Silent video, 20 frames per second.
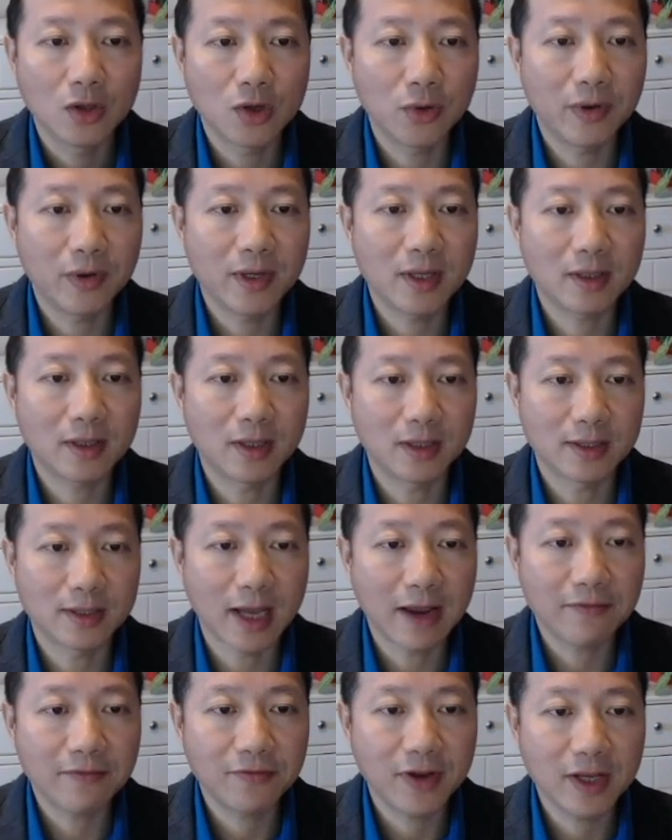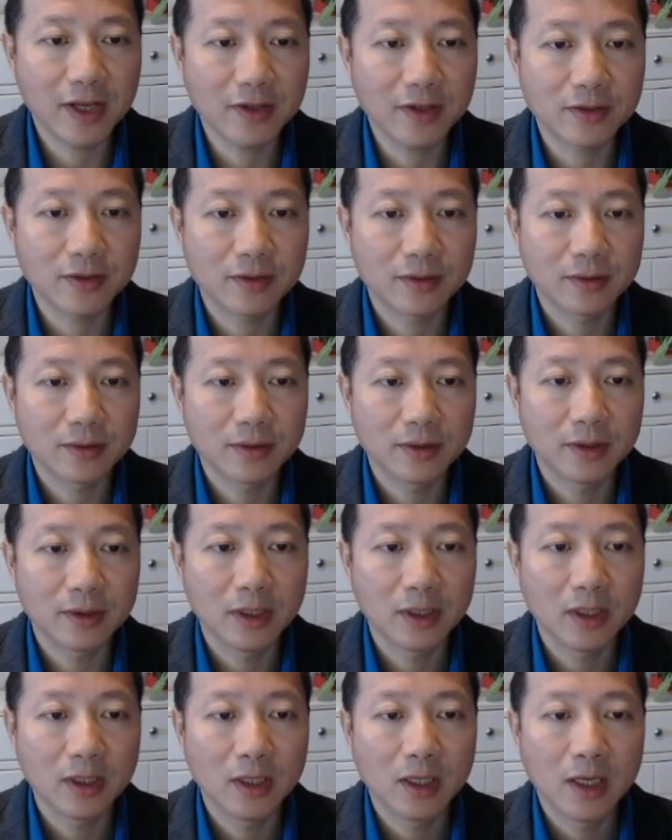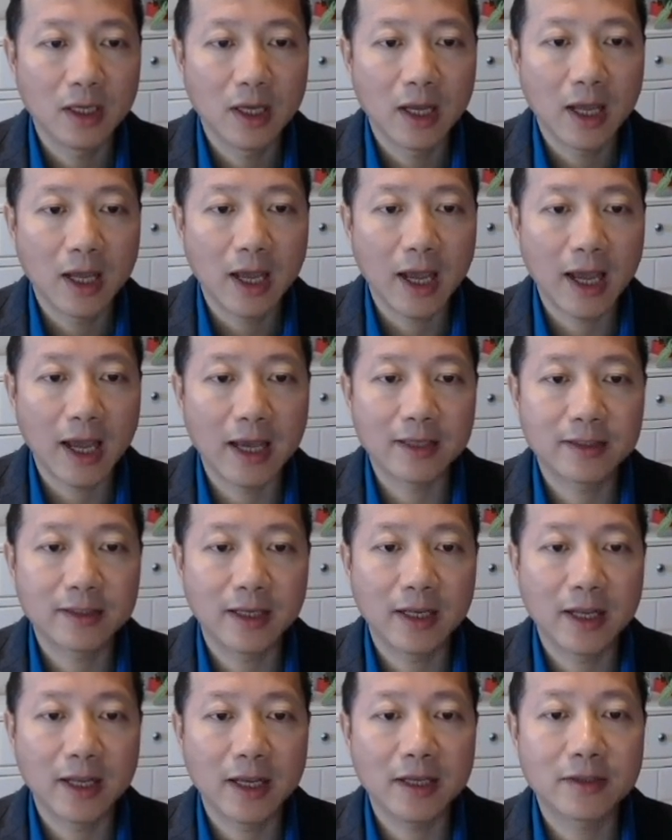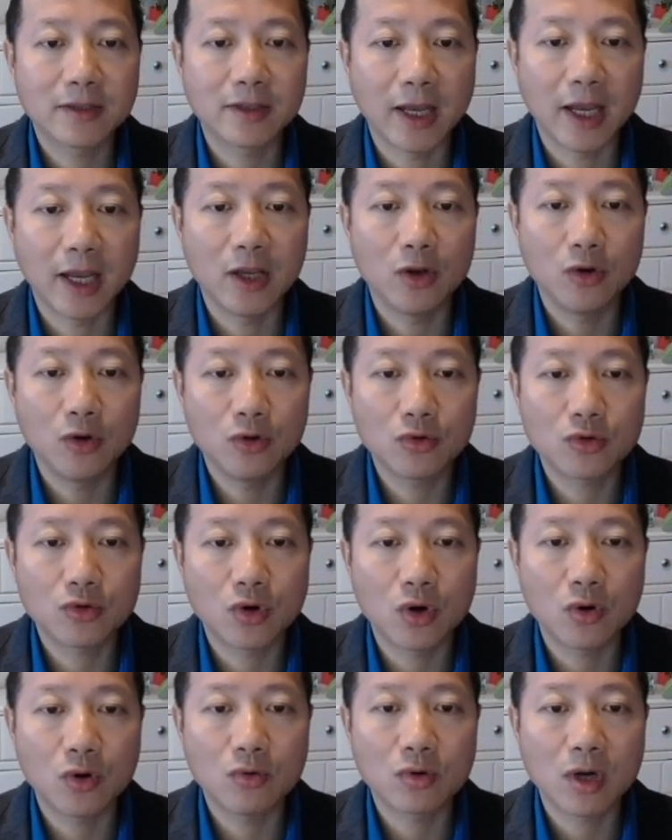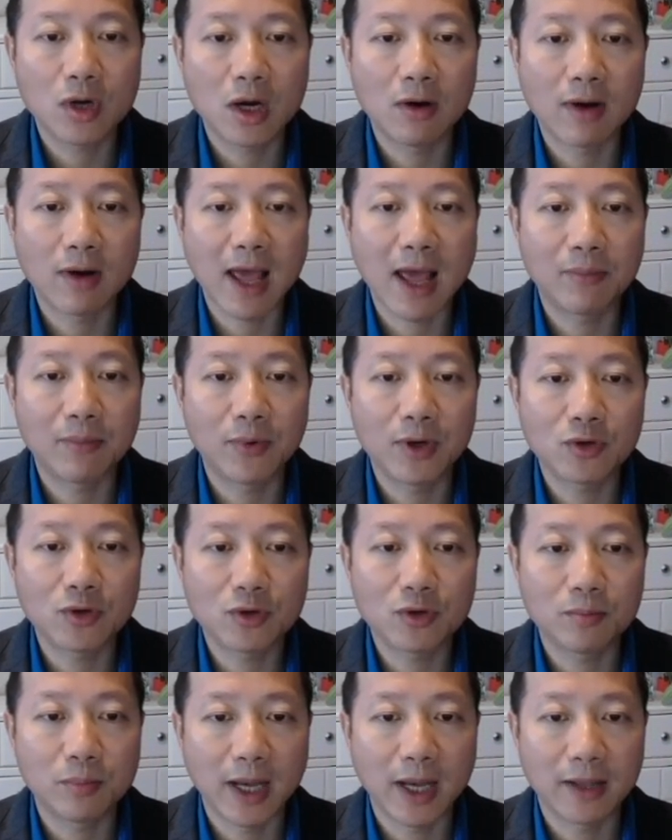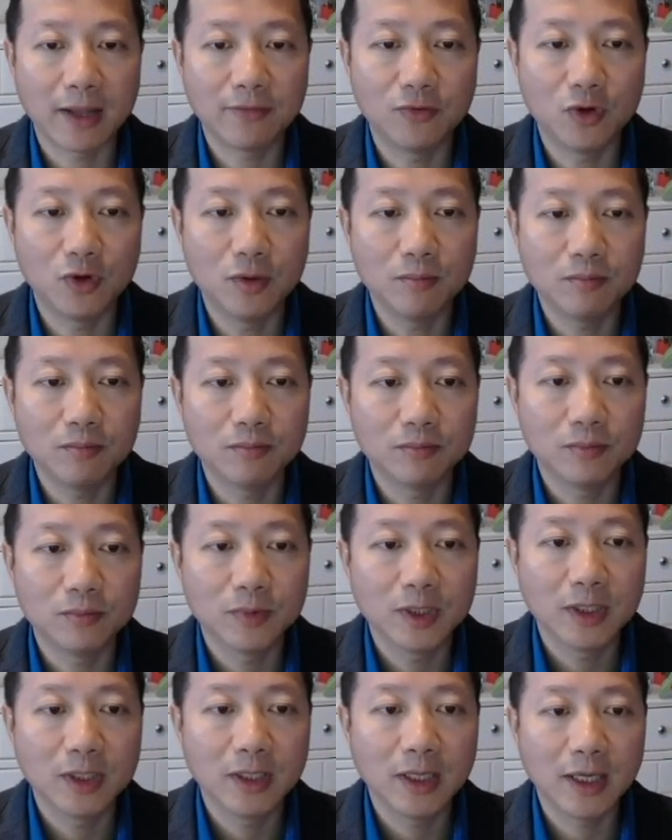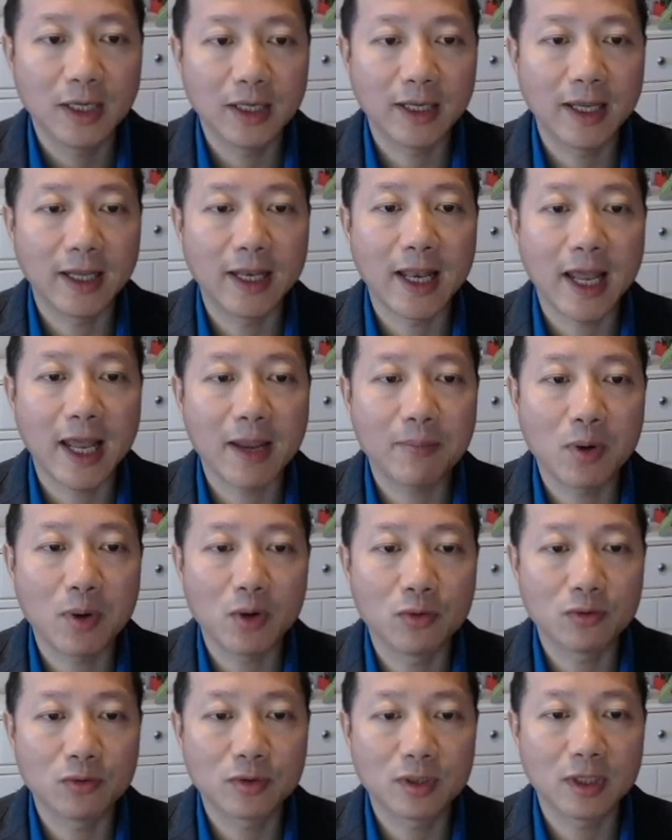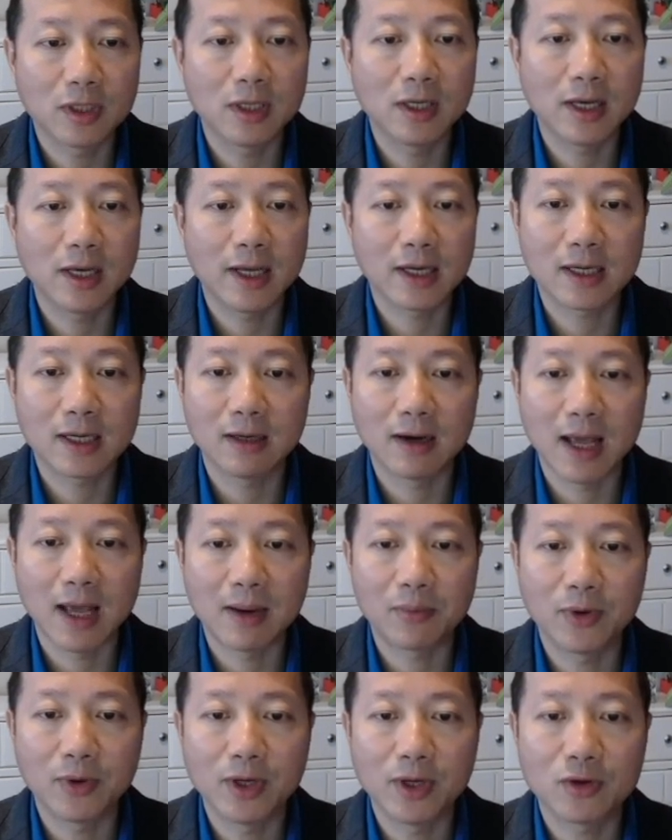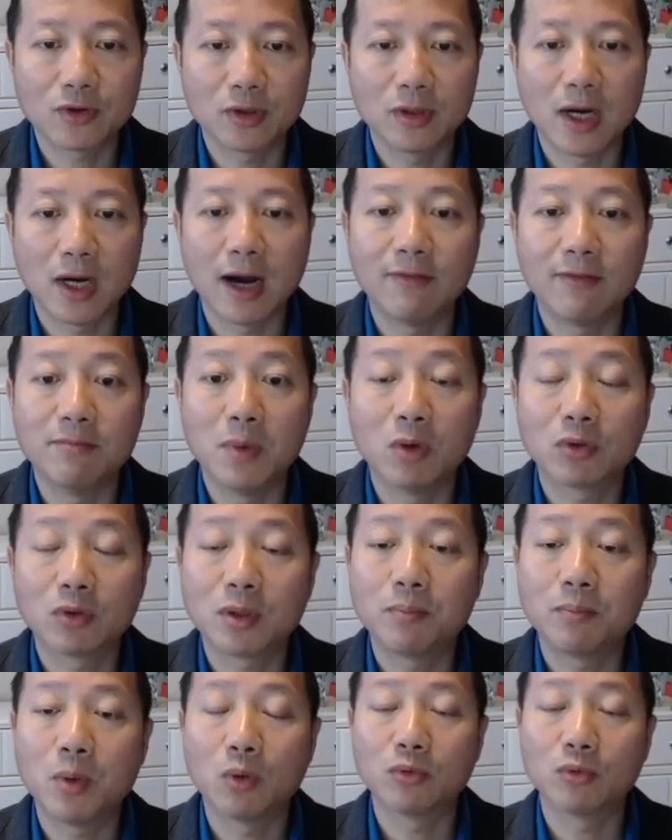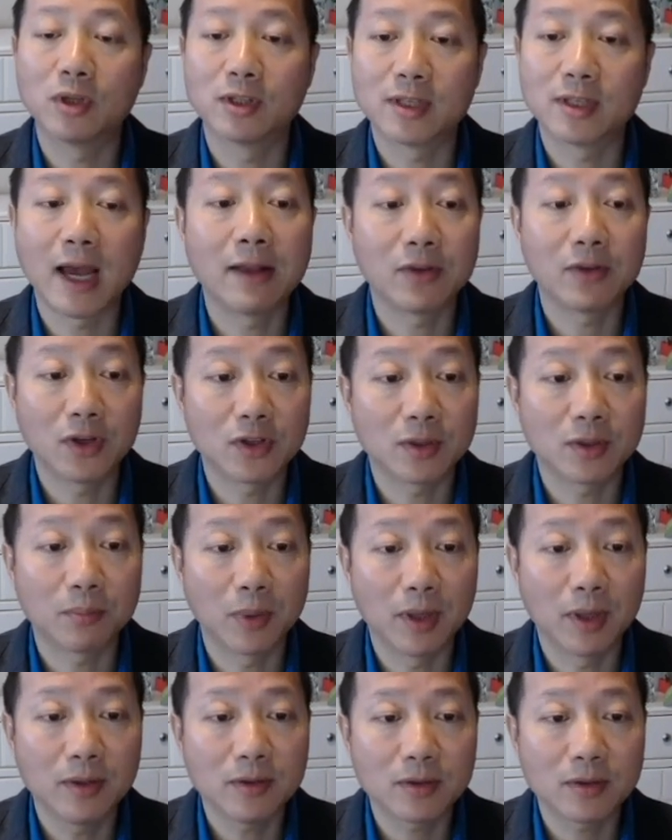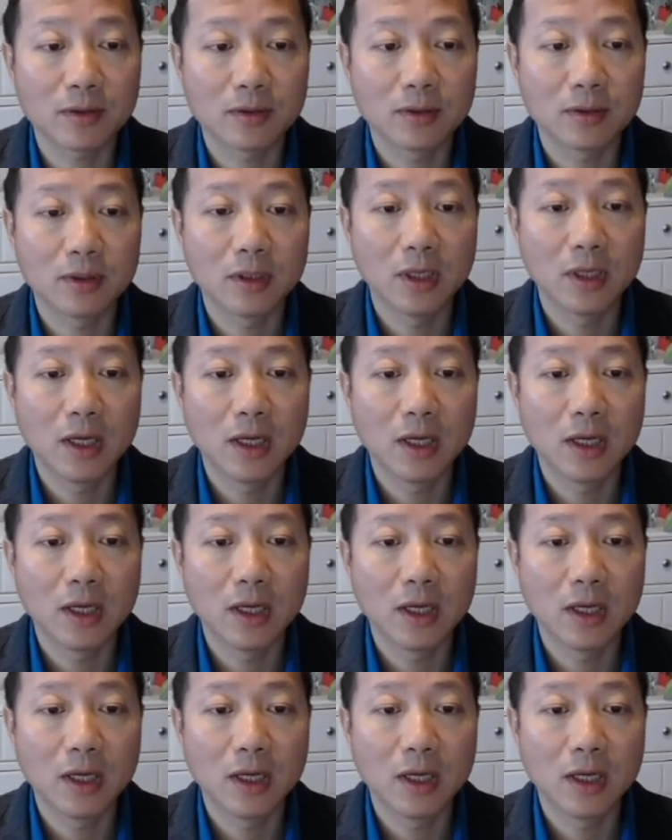During the design phase, as it is a neutral collaboration platform, it enables earlier collaboration of multiple design disciplines,